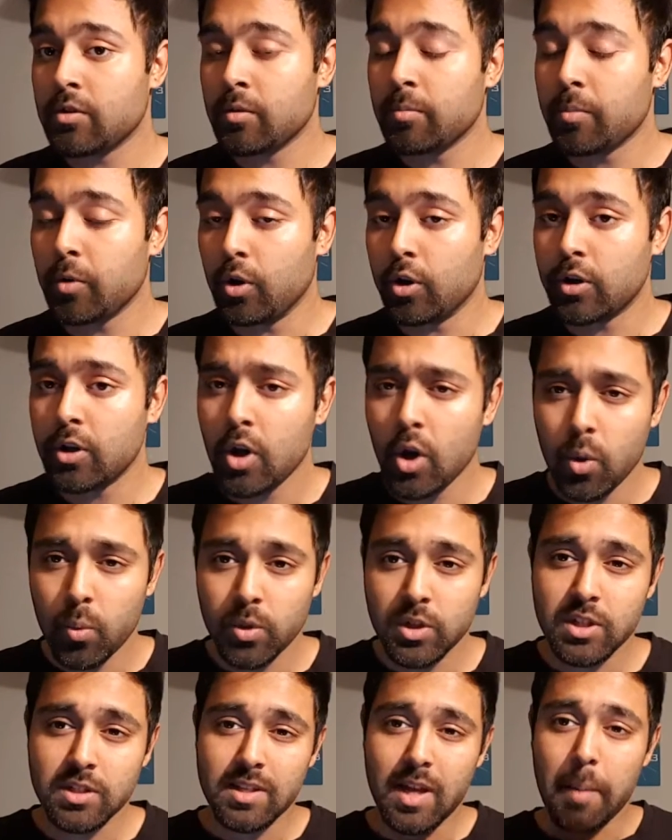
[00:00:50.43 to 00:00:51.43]
of blood,
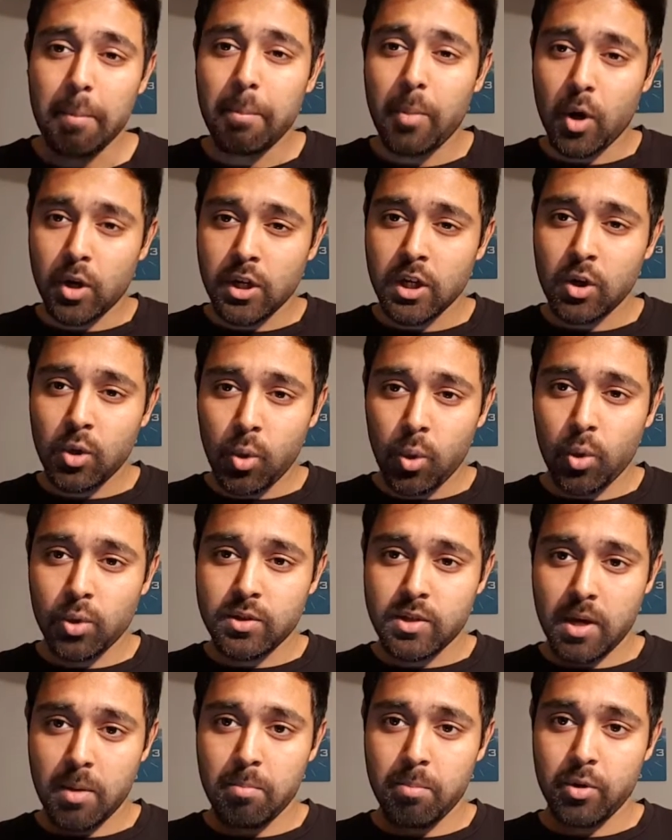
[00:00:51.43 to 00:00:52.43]
which is at body core
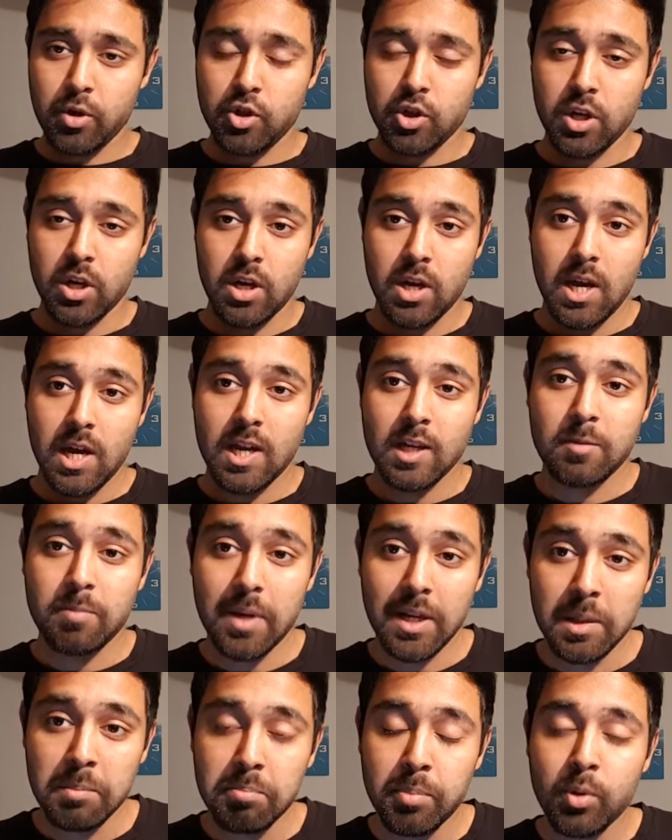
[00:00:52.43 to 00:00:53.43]
temperature, is
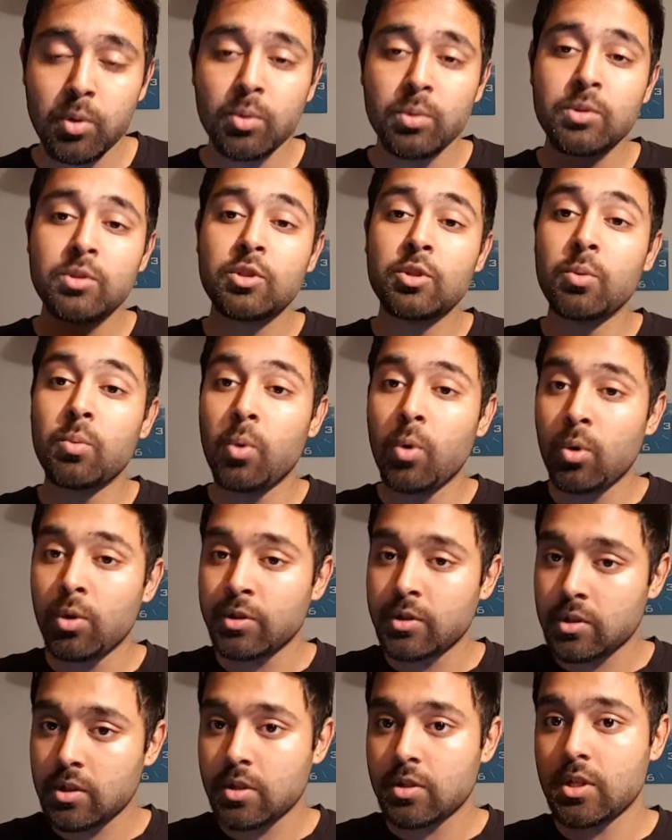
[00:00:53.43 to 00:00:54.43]
being pulled
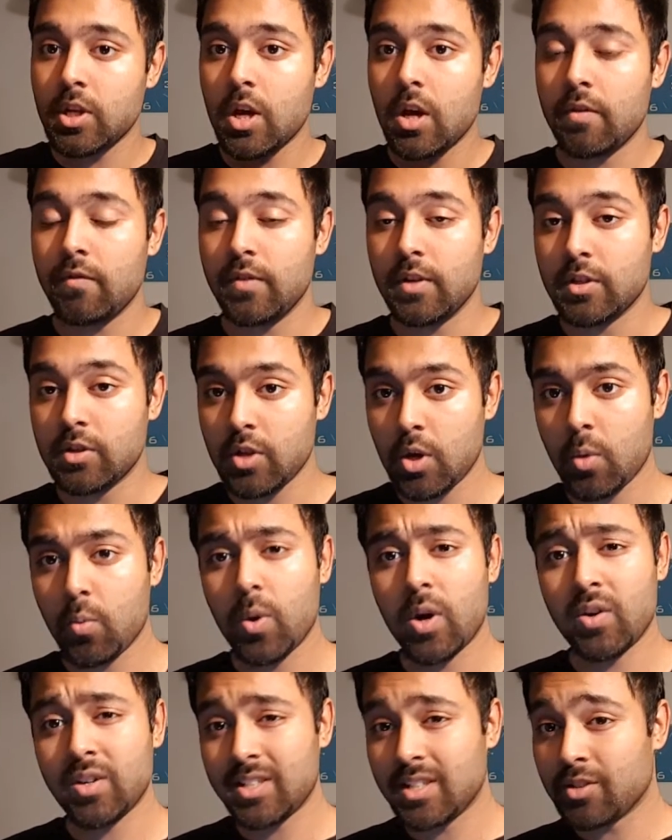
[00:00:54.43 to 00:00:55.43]
towards the surface
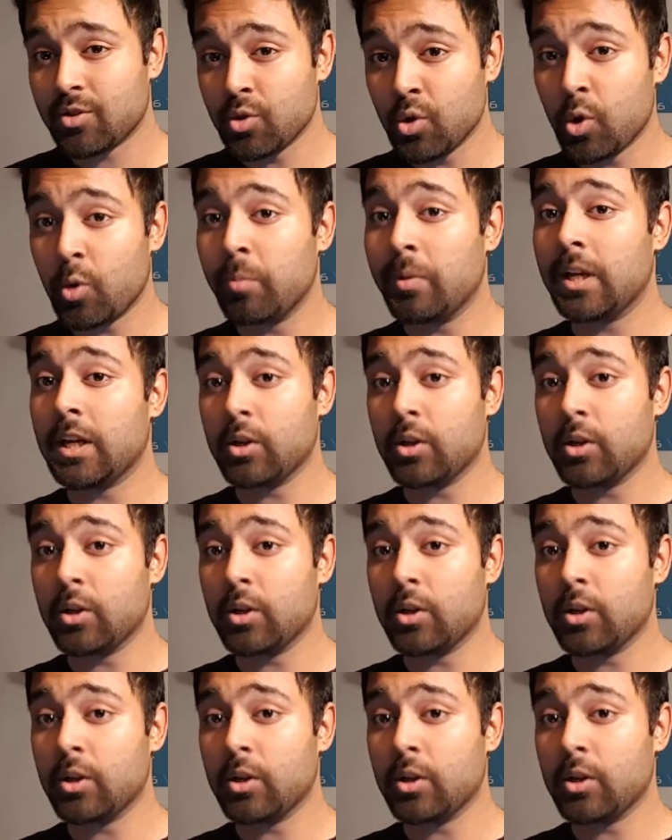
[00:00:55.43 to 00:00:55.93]
where it is normally